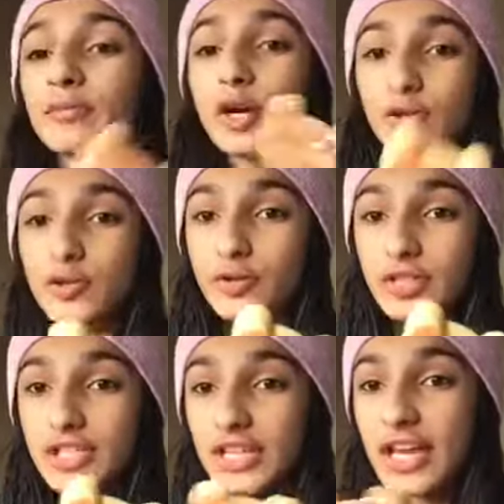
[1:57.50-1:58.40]
Maru
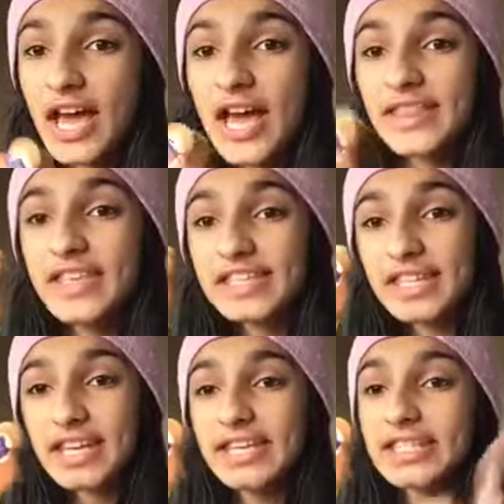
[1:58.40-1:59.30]
Squishy.
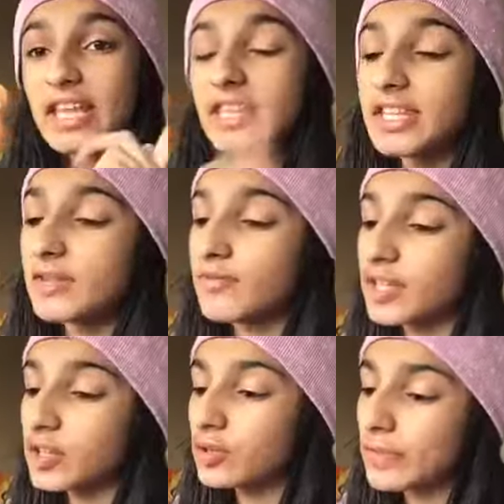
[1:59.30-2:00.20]
This is the
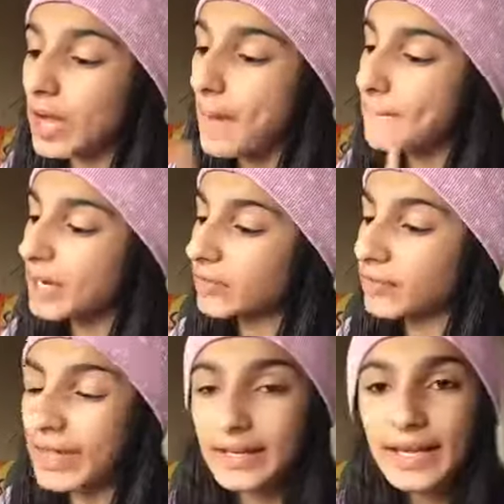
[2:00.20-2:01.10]
Rilakkuma Bear
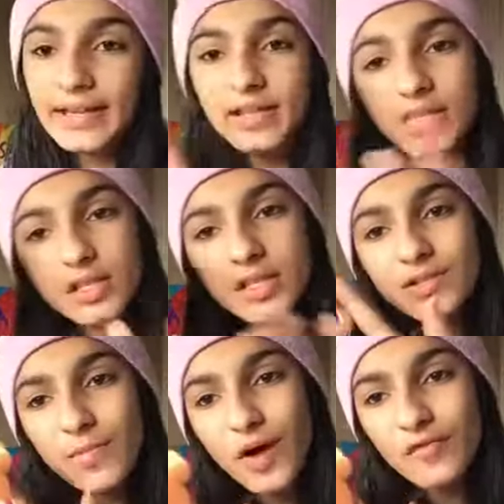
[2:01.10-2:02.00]
Pancake. This is the
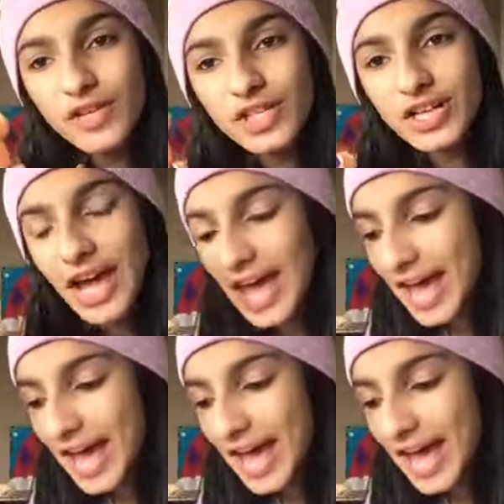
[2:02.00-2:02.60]
small version.